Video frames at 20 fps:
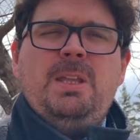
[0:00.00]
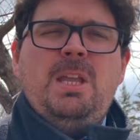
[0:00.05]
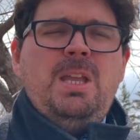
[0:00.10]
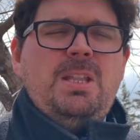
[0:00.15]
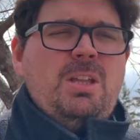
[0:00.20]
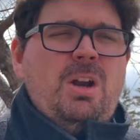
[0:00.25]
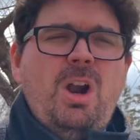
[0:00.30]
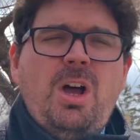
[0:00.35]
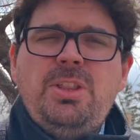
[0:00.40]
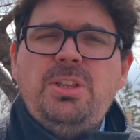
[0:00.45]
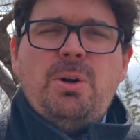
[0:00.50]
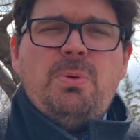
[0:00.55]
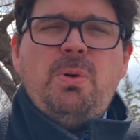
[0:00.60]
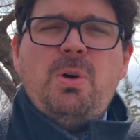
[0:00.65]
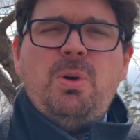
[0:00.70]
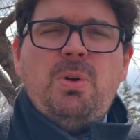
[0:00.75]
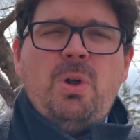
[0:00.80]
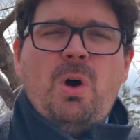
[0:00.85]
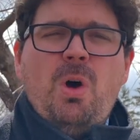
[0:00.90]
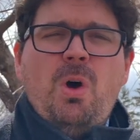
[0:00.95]
They're on their
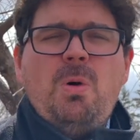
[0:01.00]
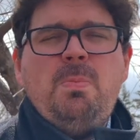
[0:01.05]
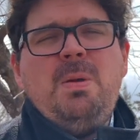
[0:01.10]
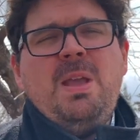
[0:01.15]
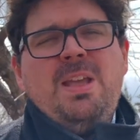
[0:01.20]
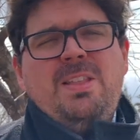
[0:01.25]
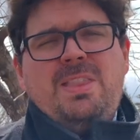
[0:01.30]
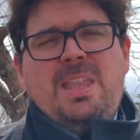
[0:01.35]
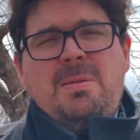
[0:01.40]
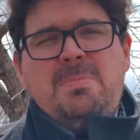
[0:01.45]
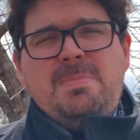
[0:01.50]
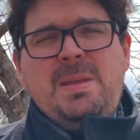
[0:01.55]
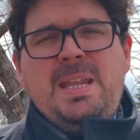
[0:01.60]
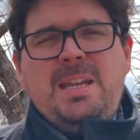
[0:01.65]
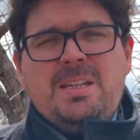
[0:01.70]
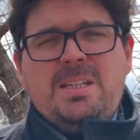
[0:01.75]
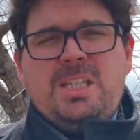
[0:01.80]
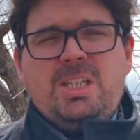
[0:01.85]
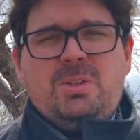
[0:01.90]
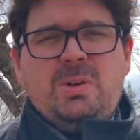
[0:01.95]
road home. They meet
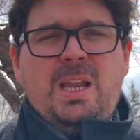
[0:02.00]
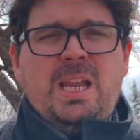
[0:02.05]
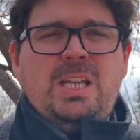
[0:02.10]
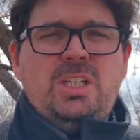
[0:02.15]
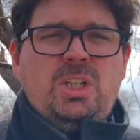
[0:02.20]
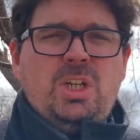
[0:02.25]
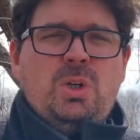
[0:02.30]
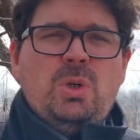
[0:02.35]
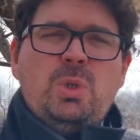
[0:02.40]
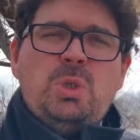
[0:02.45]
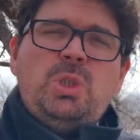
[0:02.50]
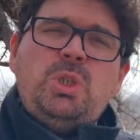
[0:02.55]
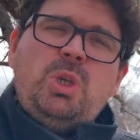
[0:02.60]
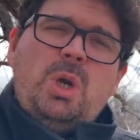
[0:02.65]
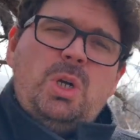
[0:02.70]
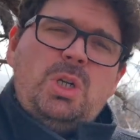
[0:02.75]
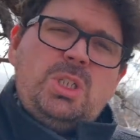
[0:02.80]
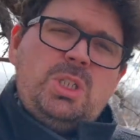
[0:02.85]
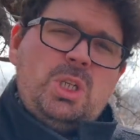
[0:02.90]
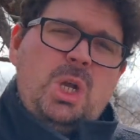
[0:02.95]
a stranger who
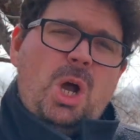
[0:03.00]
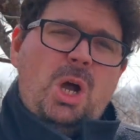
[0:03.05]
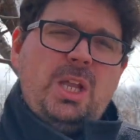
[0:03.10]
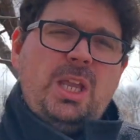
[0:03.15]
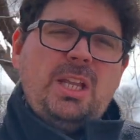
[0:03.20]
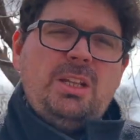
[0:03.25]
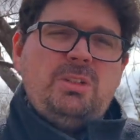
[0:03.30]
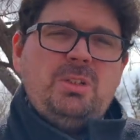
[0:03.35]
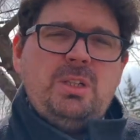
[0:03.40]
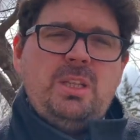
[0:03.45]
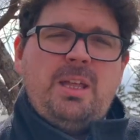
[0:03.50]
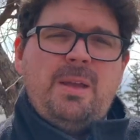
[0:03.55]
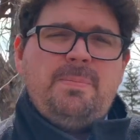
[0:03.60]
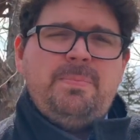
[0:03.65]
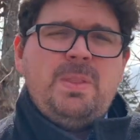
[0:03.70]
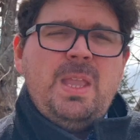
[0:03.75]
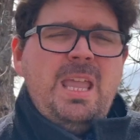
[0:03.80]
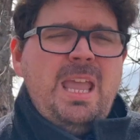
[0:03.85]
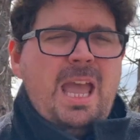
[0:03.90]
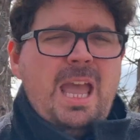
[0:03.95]
starts talking to
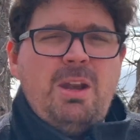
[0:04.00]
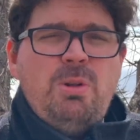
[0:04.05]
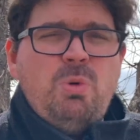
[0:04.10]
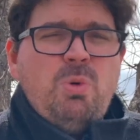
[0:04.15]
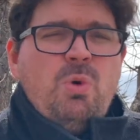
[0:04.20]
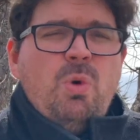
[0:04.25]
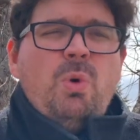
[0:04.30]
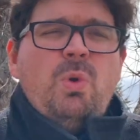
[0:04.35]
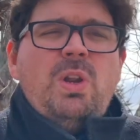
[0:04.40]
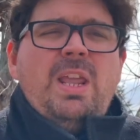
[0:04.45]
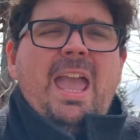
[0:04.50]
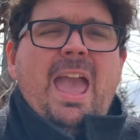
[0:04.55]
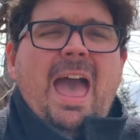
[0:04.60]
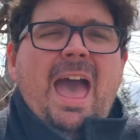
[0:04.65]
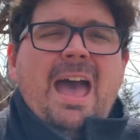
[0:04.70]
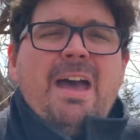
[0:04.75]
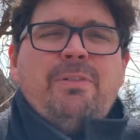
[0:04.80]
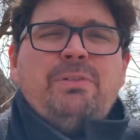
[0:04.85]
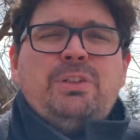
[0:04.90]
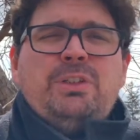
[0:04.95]
them and who only
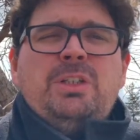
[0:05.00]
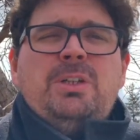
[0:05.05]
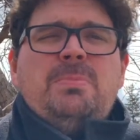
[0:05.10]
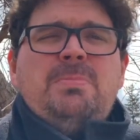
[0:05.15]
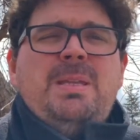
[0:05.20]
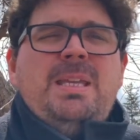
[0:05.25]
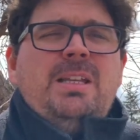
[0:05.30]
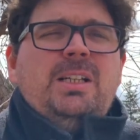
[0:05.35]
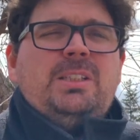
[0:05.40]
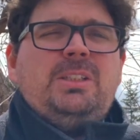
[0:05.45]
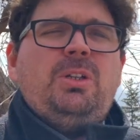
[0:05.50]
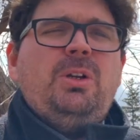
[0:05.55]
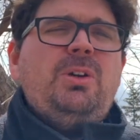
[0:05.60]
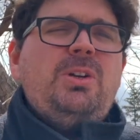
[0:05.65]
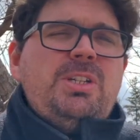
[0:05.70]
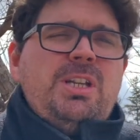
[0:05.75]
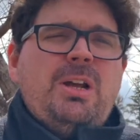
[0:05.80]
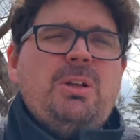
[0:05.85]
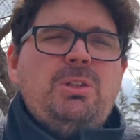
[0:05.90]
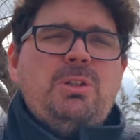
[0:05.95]
after a meal
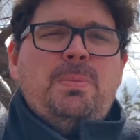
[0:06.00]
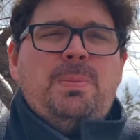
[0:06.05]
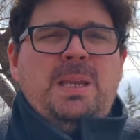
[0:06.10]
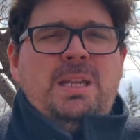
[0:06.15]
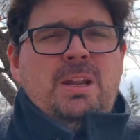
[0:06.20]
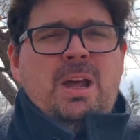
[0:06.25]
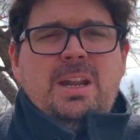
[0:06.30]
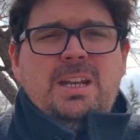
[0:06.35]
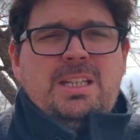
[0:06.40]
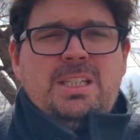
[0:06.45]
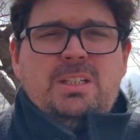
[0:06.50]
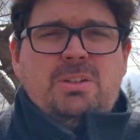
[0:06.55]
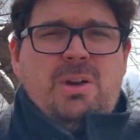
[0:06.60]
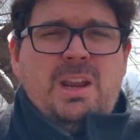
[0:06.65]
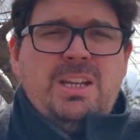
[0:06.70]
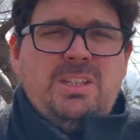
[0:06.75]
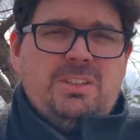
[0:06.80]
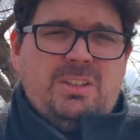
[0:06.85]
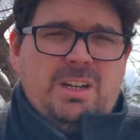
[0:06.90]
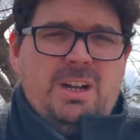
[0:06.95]
turns out to be not a
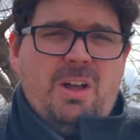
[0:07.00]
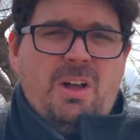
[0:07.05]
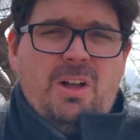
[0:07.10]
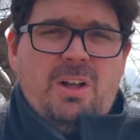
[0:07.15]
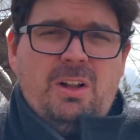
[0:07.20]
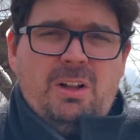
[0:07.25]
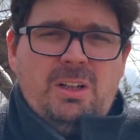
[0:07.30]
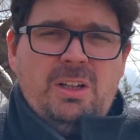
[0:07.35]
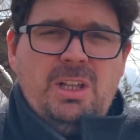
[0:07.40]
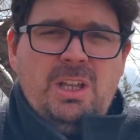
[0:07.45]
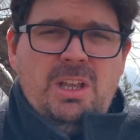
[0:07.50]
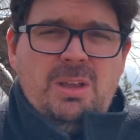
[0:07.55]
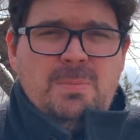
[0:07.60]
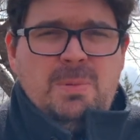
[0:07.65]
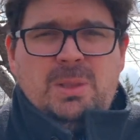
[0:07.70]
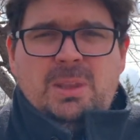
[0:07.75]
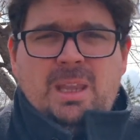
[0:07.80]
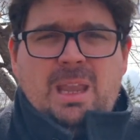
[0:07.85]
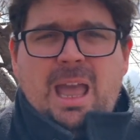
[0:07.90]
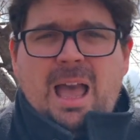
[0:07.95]
stranger at all,
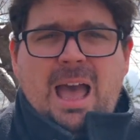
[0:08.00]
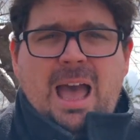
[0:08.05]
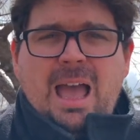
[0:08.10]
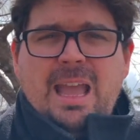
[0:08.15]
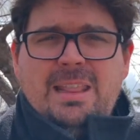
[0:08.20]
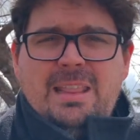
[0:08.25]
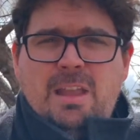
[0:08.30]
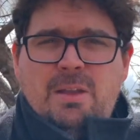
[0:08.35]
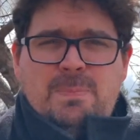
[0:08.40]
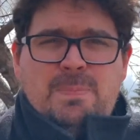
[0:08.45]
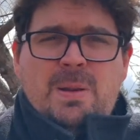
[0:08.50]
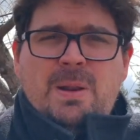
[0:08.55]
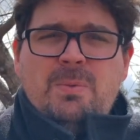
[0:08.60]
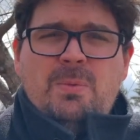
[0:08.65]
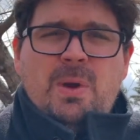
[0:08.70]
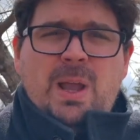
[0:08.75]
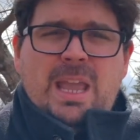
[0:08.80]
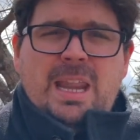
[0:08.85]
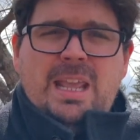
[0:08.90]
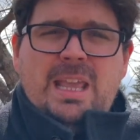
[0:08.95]
but the guy they've been
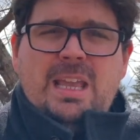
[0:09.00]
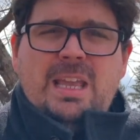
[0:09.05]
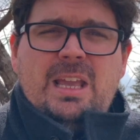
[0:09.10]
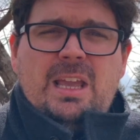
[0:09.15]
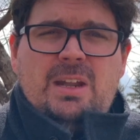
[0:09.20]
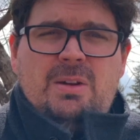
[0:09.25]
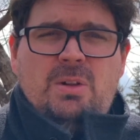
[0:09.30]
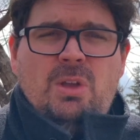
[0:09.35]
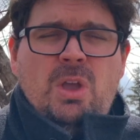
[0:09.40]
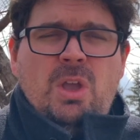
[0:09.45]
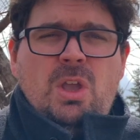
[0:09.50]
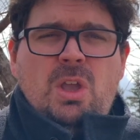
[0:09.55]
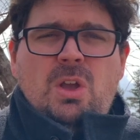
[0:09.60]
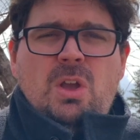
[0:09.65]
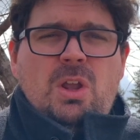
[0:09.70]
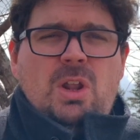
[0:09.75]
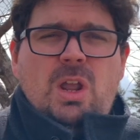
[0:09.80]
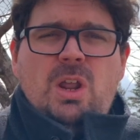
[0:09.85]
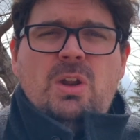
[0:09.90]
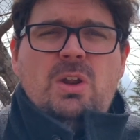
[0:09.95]
waiting
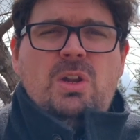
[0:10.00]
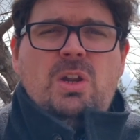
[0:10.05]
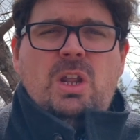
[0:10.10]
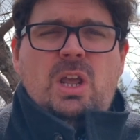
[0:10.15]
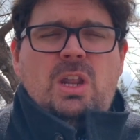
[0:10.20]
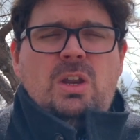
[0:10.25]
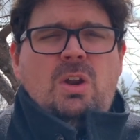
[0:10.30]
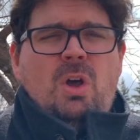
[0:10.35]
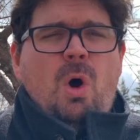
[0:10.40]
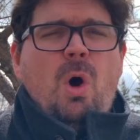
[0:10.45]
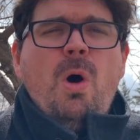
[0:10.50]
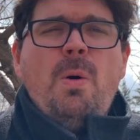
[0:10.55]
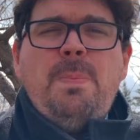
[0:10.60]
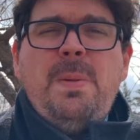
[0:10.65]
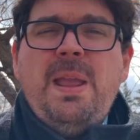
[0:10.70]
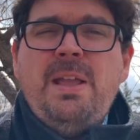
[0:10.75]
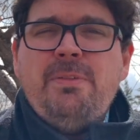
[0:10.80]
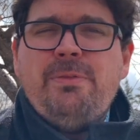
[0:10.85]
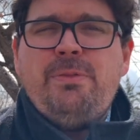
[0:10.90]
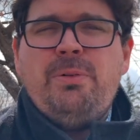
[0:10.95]
and
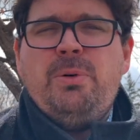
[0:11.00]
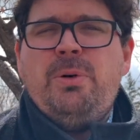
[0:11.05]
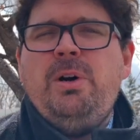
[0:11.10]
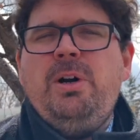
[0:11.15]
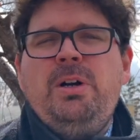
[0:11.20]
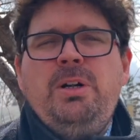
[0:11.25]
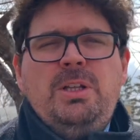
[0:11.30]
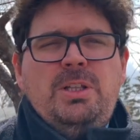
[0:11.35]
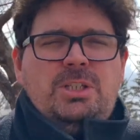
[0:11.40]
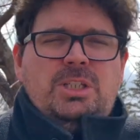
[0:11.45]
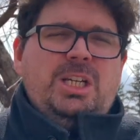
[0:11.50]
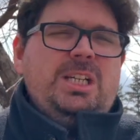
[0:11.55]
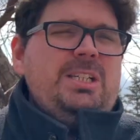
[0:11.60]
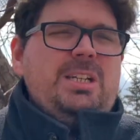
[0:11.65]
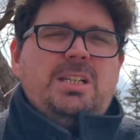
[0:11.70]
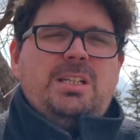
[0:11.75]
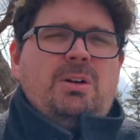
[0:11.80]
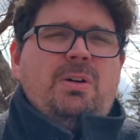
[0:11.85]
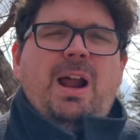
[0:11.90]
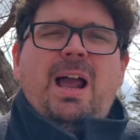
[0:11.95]
hoping for,
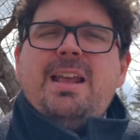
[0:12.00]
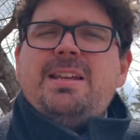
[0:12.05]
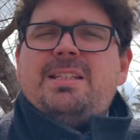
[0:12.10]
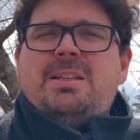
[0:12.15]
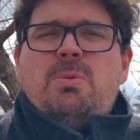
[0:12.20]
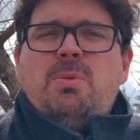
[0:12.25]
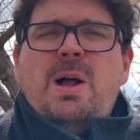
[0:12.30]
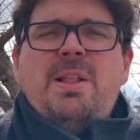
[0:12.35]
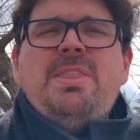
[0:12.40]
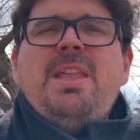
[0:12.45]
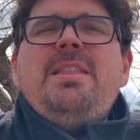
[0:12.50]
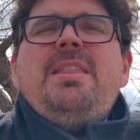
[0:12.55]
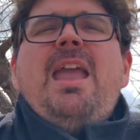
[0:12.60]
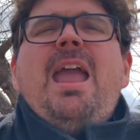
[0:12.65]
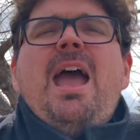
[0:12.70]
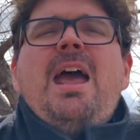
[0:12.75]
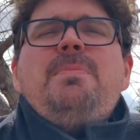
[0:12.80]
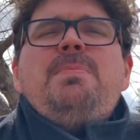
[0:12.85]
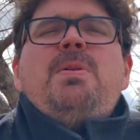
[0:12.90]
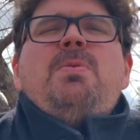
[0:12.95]
Jesus Christ, the one that they
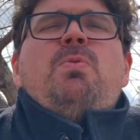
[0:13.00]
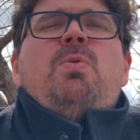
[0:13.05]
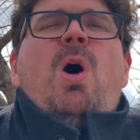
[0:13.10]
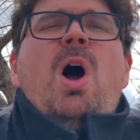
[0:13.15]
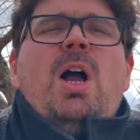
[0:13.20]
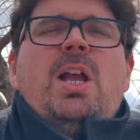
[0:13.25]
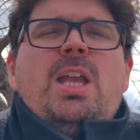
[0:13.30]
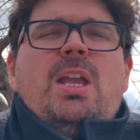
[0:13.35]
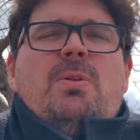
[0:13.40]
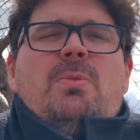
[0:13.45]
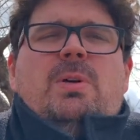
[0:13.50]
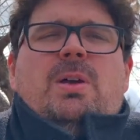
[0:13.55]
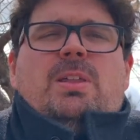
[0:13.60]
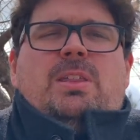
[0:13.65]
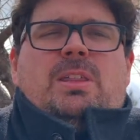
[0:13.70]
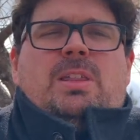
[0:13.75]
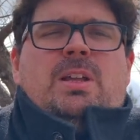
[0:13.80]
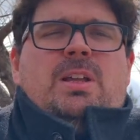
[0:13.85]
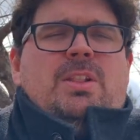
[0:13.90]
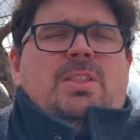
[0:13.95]
had been walking with,
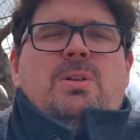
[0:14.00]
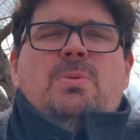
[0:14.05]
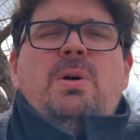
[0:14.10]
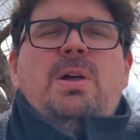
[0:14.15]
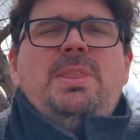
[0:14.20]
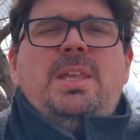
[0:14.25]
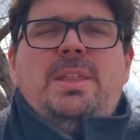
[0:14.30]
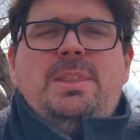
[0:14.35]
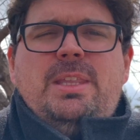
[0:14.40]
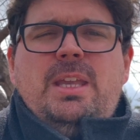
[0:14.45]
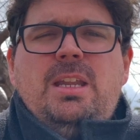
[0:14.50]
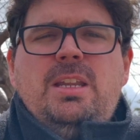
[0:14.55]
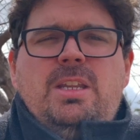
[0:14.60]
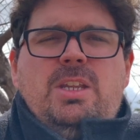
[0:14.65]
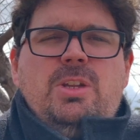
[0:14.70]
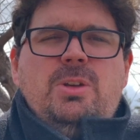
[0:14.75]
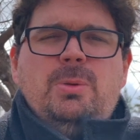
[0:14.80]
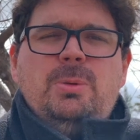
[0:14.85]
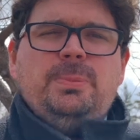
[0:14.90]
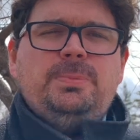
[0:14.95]
the one that they
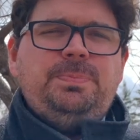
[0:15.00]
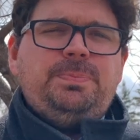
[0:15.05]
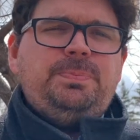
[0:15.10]
knew.